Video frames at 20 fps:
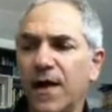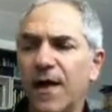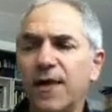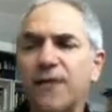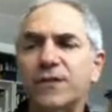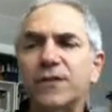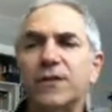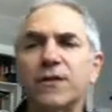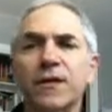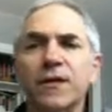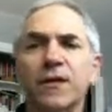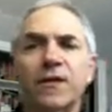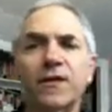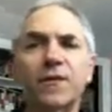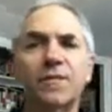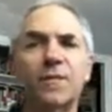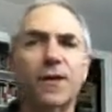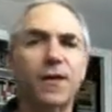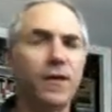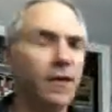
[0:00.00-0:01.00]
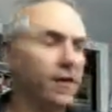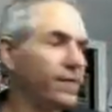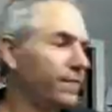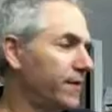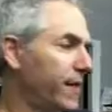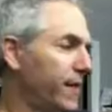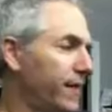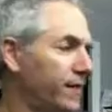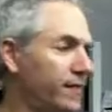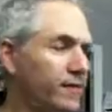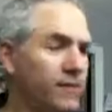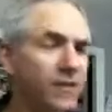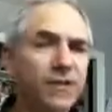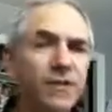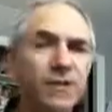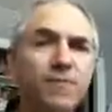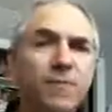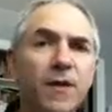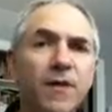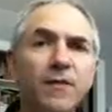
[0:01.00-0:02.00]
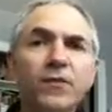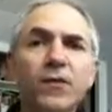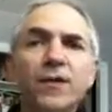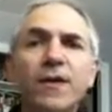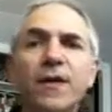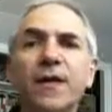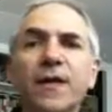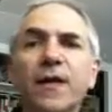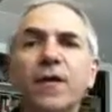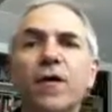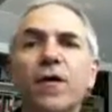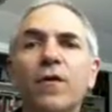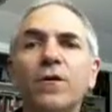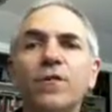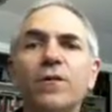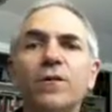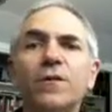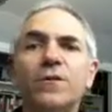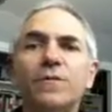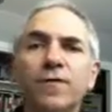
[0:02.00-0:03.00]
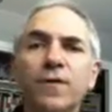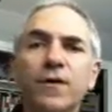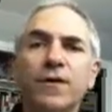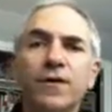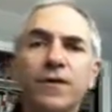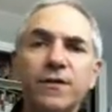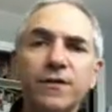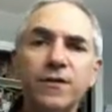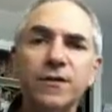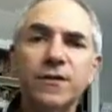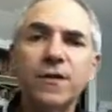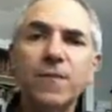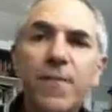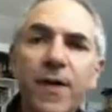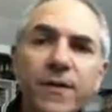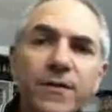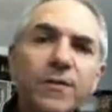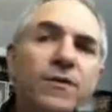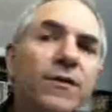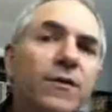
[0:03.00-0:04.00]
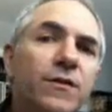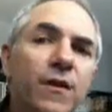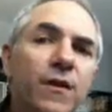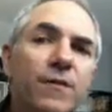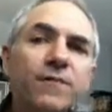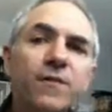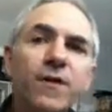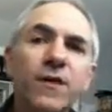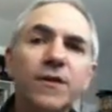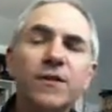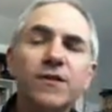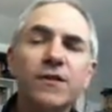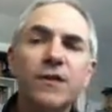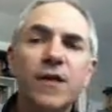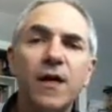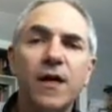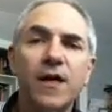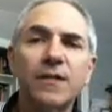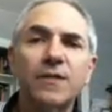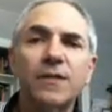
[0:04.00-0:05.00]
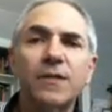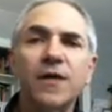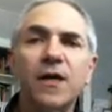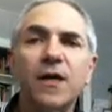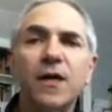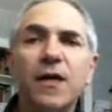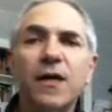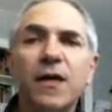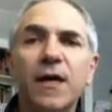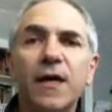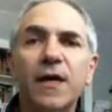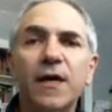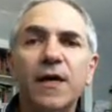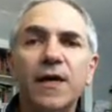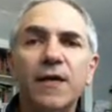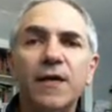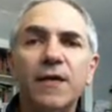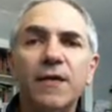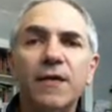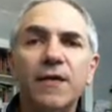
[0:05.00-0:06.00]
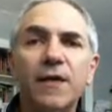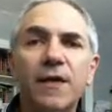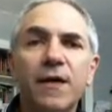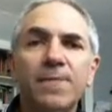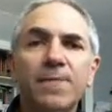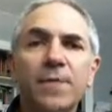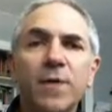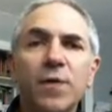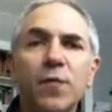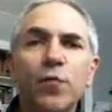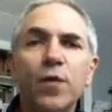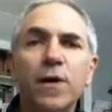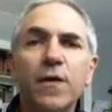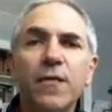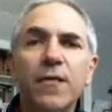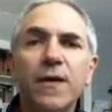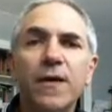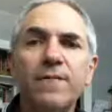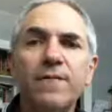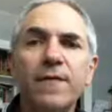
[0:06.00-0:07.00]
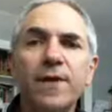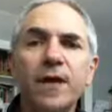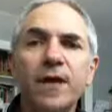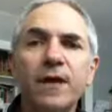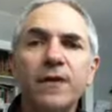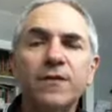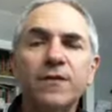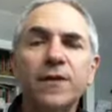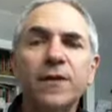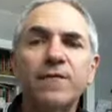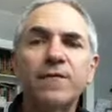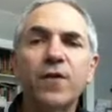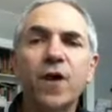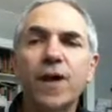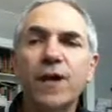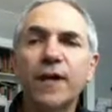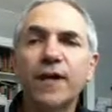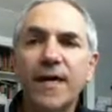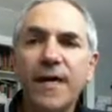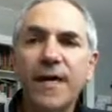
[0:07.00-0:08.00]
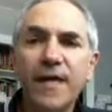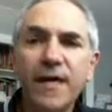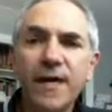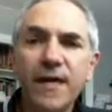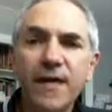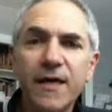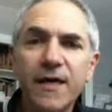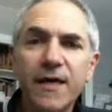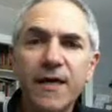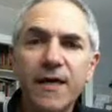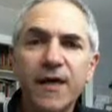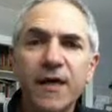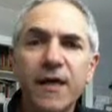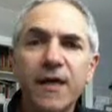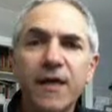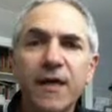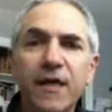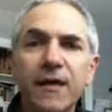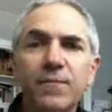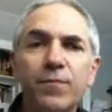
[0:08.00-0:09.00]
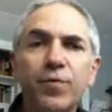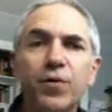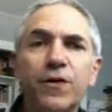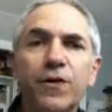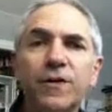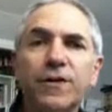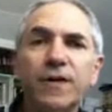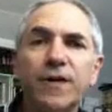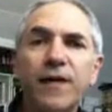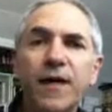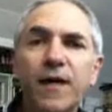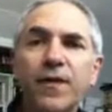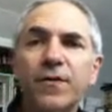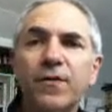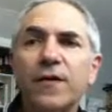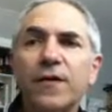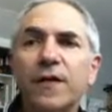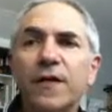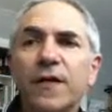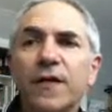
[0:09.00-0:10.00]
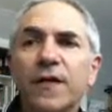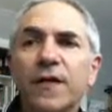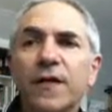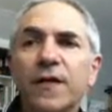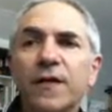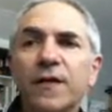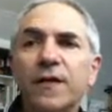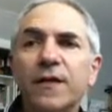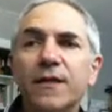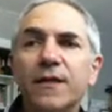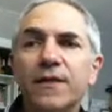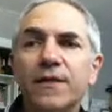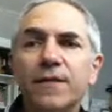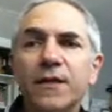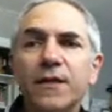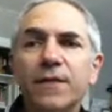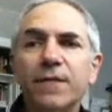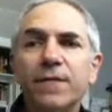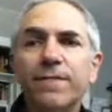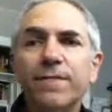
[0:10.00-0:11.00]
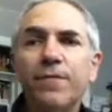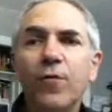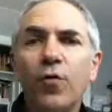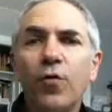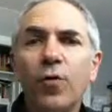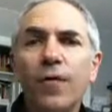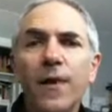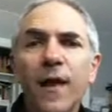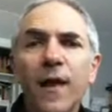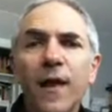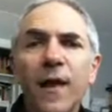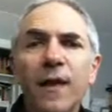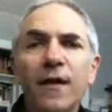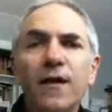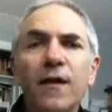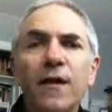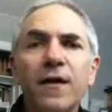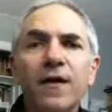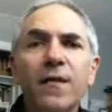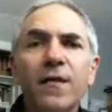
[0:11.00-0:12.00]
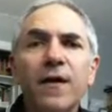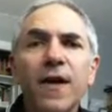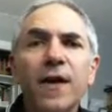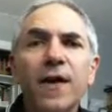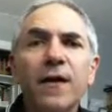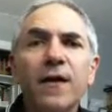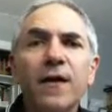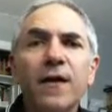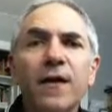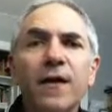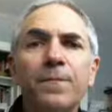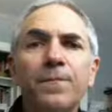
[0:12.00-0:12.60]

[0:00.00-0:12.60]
excellent comparative analysis by looking at all these various dimensions of genocides. And what they've done is they've gone ahead and put it together in such a format that